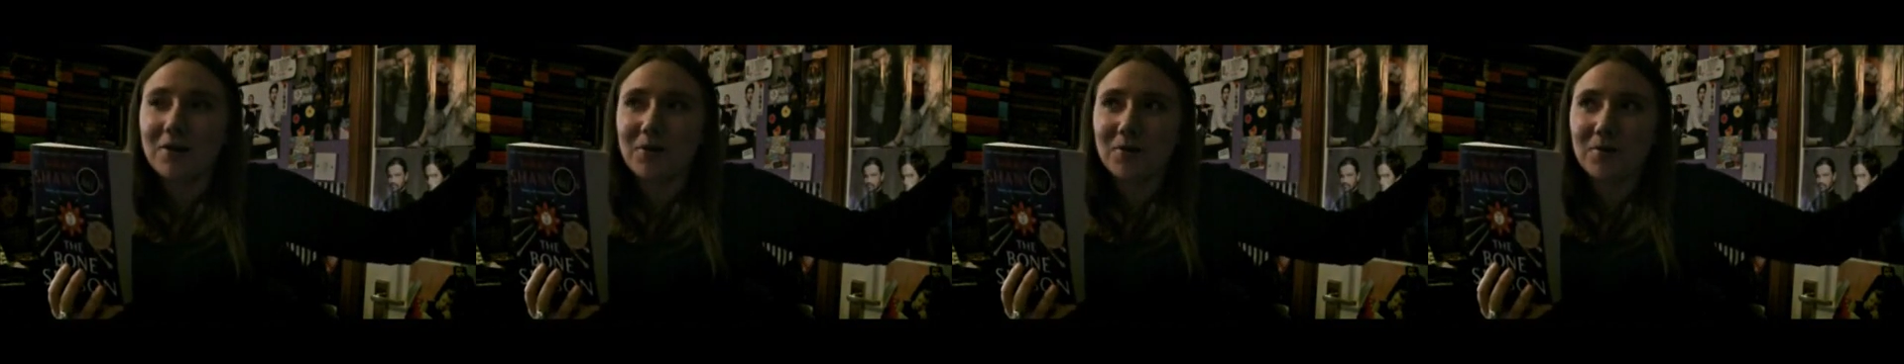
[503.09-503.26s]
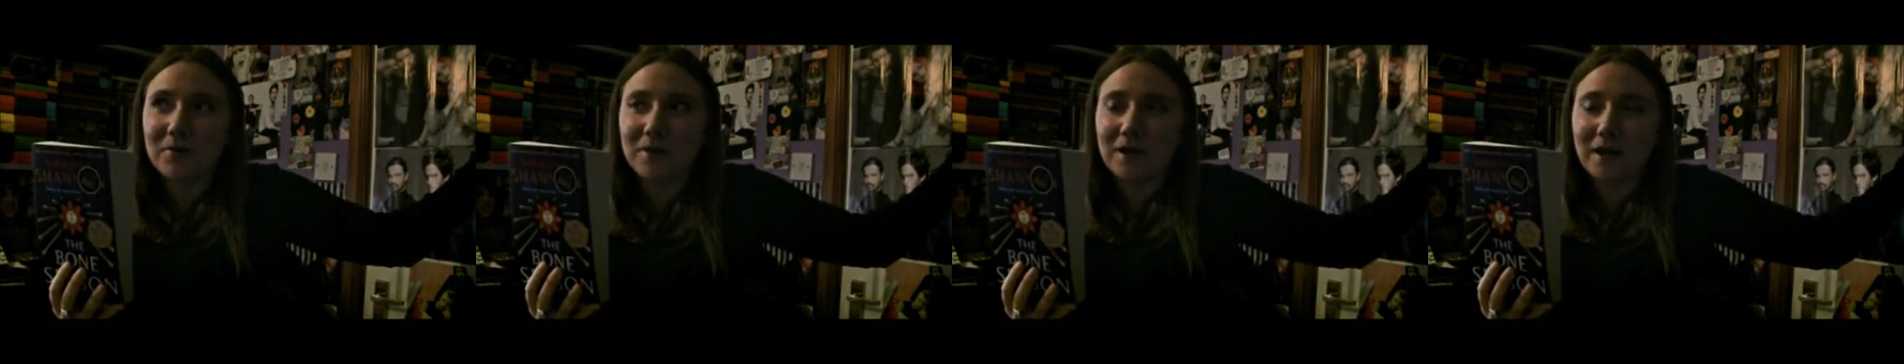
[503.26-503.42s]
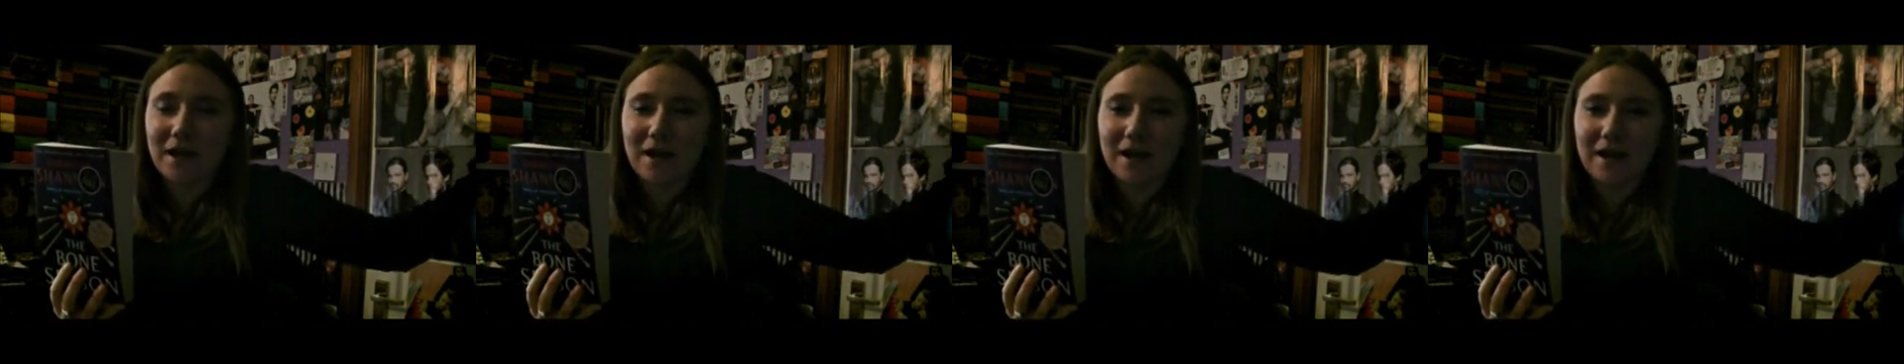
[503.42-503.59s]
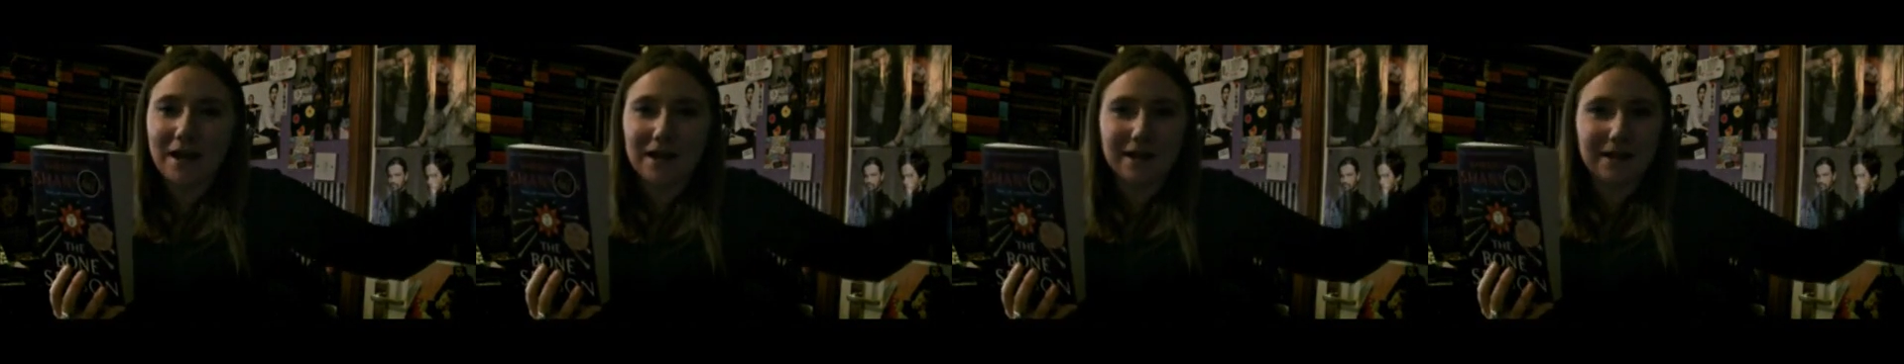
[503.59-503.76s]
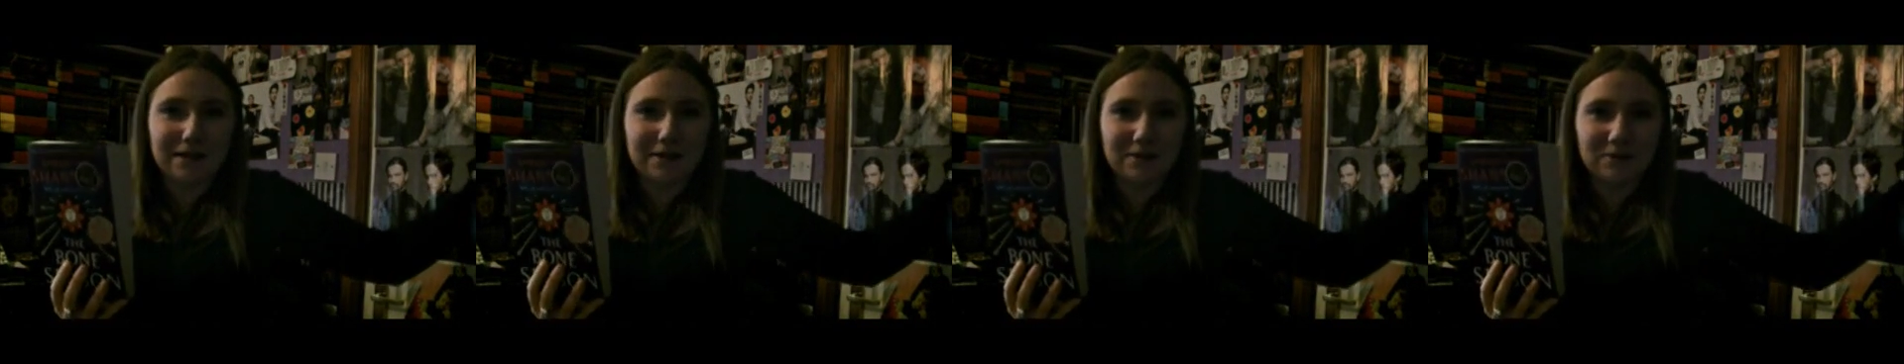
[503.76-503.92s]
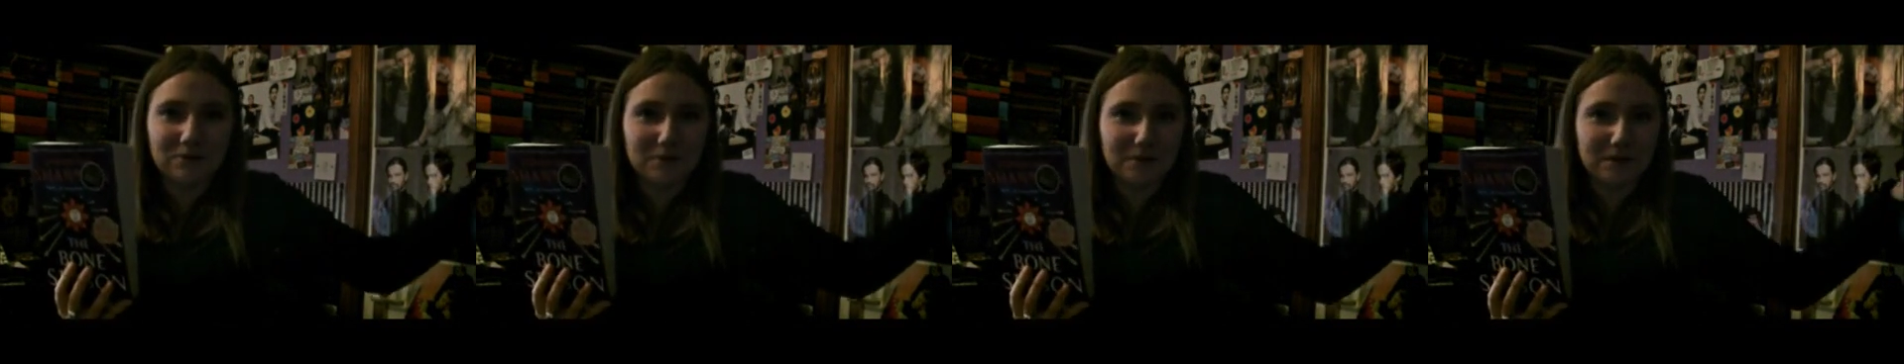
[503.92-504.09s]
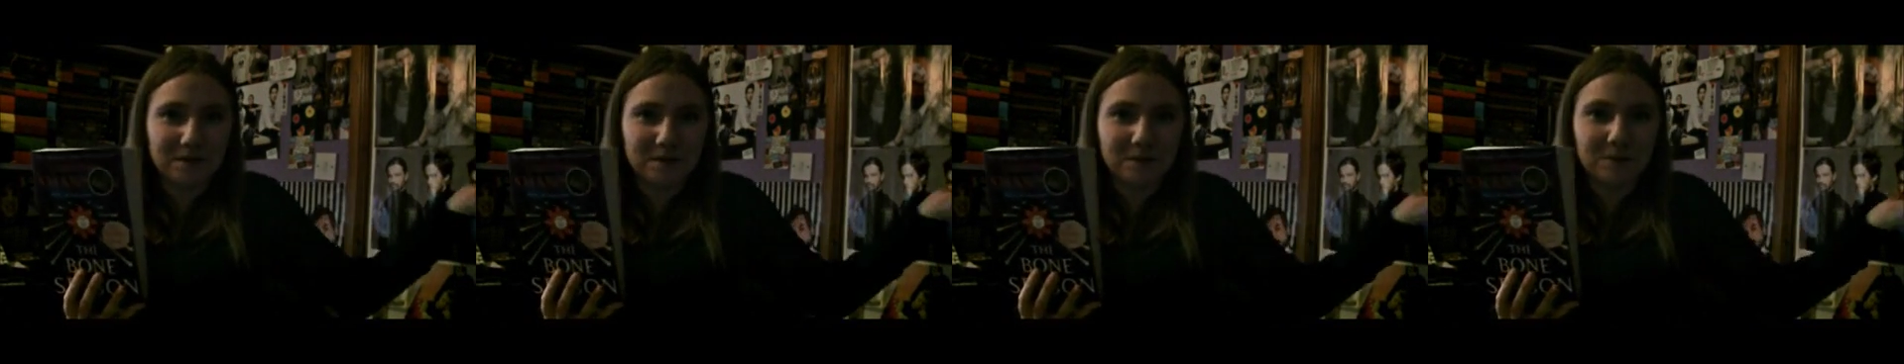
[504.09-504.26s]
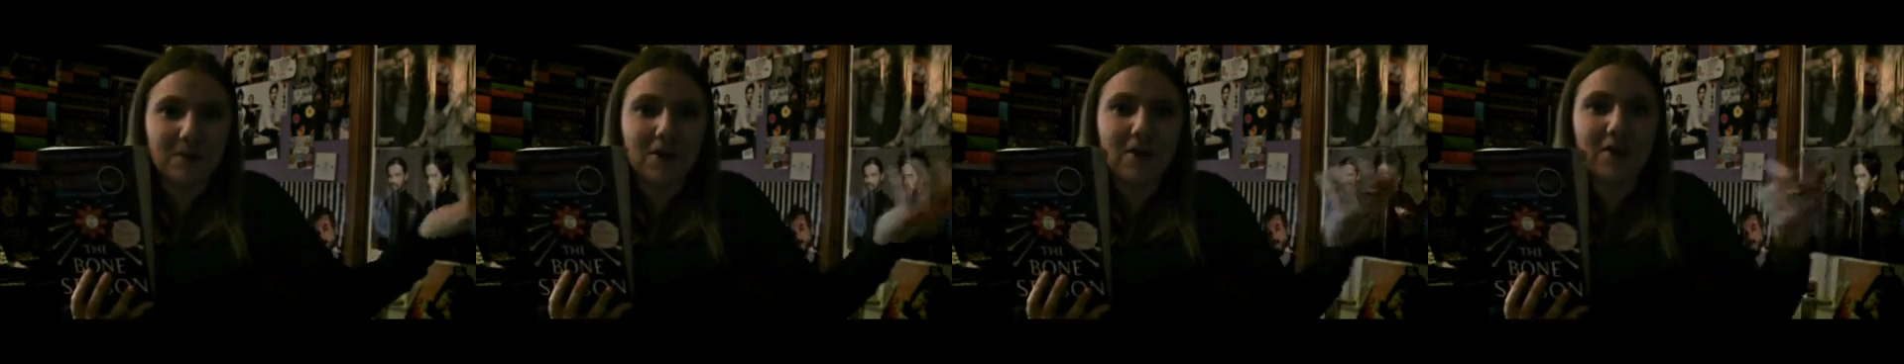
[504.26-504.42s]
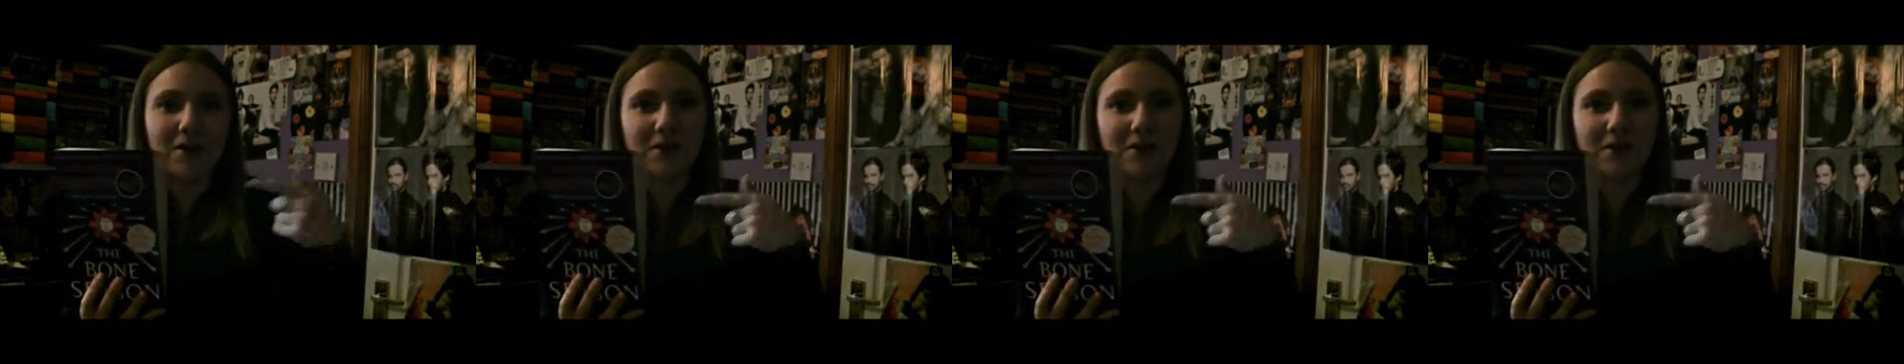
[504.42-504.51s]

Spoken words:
okay, I need to know what this is about.